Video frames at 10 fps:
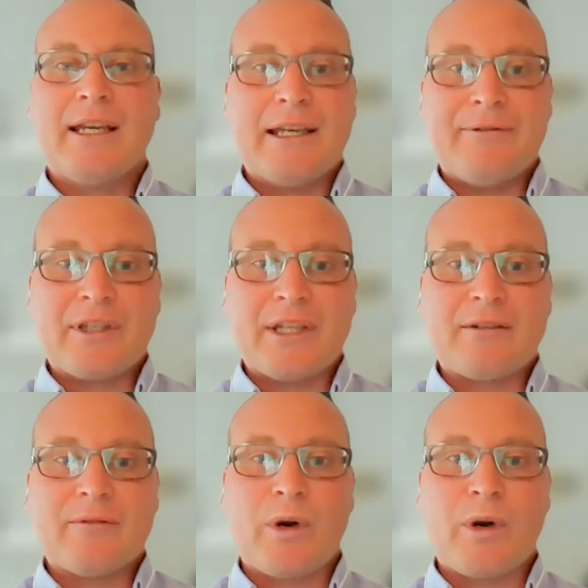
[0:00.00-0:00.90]
given
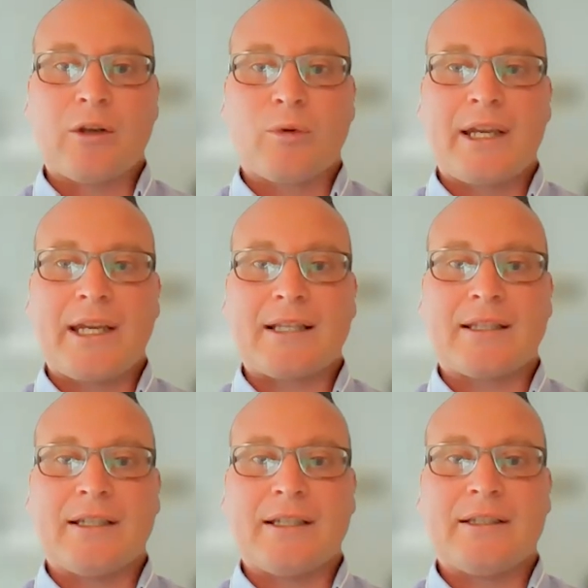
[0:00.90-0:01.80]
that we're looking at
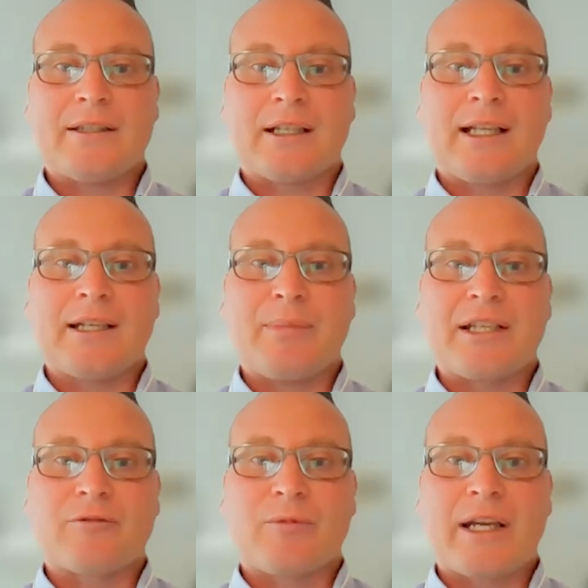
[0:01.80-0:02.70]
the
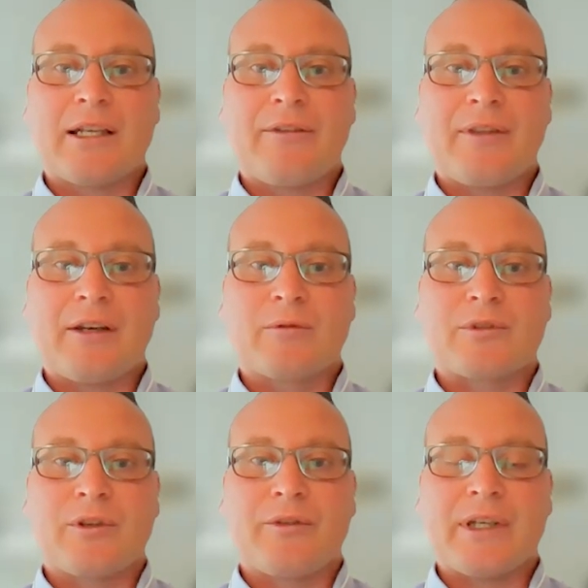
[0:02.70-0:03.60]
clay-based regolith and
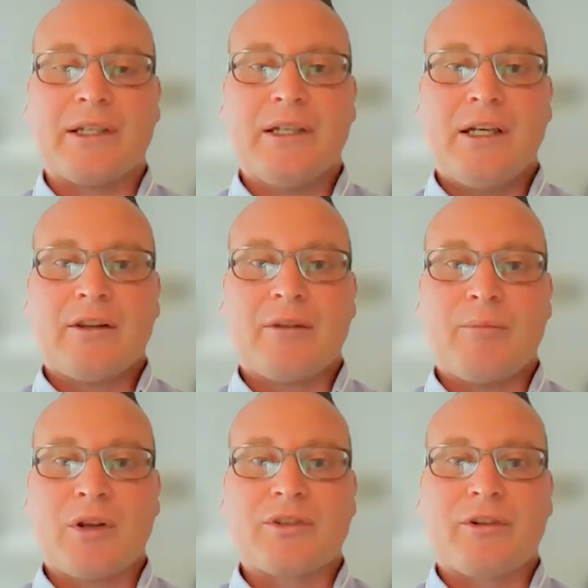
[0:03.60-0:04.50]
also the
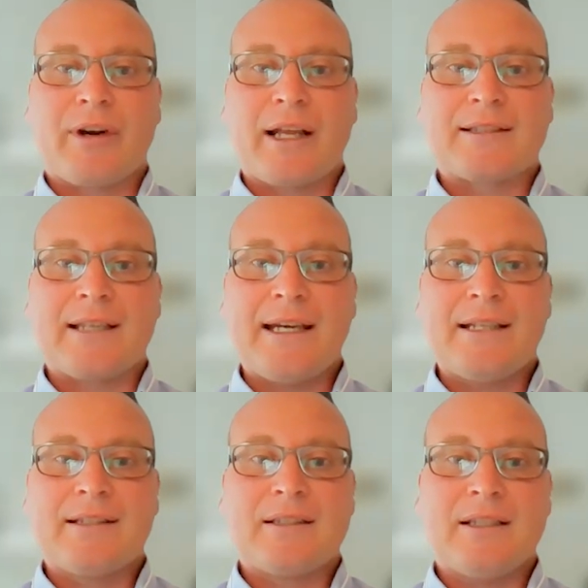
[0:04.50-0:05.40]
monzonite
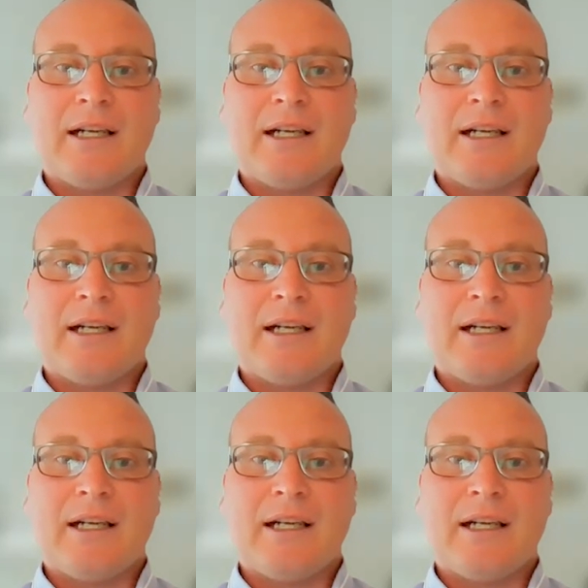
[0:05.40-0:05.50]
sands.